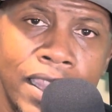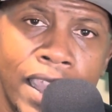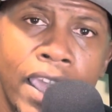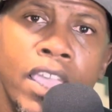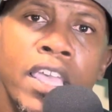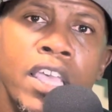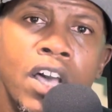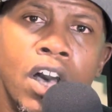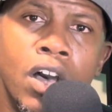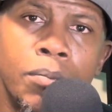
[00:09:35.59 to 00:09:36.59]
I like
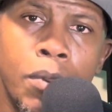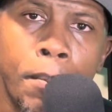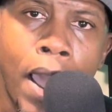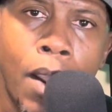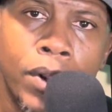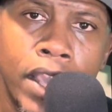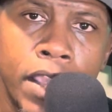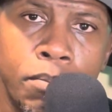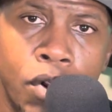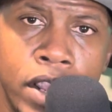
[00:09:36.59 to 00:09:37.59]
the power that
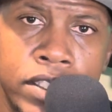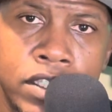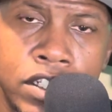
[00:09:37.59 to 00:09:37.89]
he brings